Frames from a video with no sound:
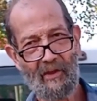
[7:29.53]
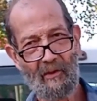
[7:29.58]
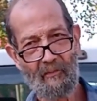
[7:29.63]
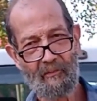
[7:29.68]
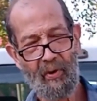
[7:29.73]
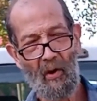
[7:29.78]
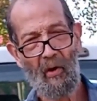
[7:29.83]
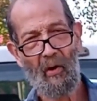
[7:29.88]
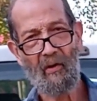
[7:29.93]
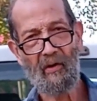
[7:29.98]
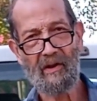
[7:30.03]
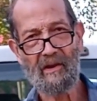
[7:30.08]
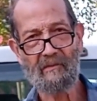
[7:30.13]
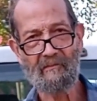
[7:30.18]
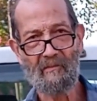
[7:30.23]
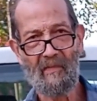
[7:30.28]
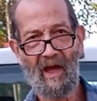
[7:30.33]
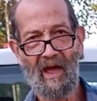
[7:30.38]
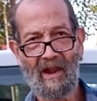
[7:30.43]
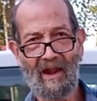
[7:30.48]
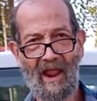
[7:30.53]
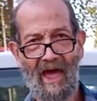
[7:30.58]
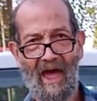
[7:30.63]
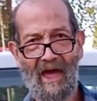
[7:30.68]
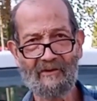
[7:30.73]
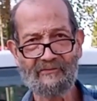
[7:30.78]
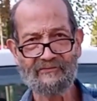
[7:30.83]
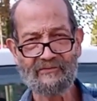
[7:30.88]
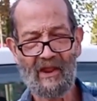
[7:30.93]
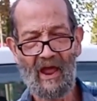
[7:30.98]
The part in my
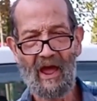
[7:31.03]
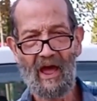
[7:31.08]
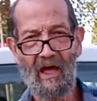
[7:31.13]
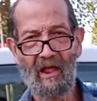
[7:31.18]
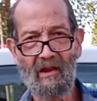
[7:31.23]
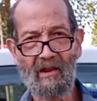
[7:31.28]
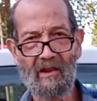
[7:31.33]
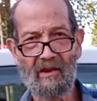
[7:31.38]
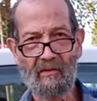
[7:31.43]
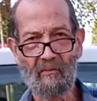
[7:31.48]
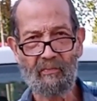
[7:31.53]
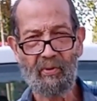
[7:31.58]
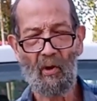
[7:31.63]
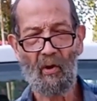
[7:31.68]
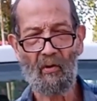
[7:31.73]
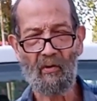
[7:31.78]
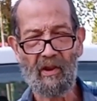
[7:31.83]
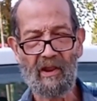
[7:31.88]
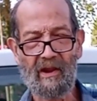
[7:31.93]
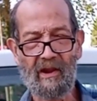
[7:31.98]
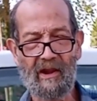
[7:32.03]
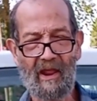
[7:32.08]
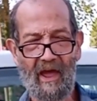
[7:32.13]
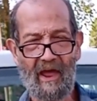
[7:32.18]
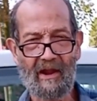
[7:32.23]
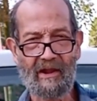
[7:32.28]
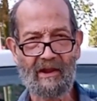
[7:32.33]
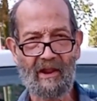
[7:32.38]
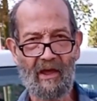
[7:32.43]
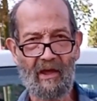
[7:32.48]
lifestyle and the part in
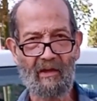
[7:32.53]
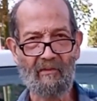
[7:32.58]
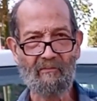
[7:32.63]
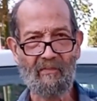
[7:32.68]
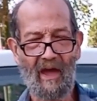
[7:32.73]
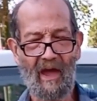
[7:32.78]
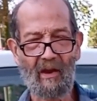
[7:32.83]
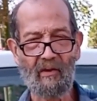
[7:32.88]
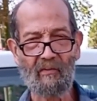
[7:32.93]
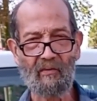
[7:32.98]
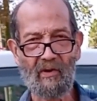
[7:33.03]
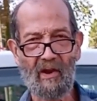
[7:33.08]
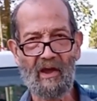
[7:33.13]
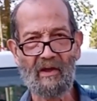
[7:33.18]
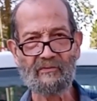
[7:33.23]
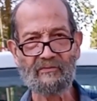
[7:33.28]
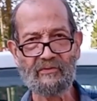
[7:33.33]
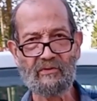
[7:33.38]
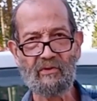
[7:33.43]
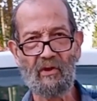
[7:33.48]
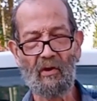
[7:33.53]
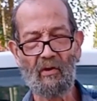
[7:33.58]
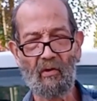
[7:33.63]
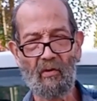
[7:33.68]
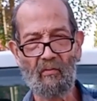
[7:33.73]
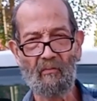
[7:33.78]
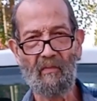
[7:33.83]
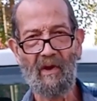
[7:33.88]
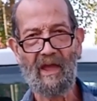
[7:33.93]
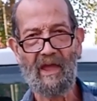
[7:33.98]
I'd done back when I was a
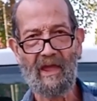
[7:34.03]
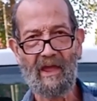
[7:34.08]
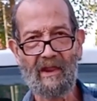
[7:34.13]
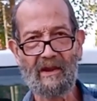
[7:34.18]
younger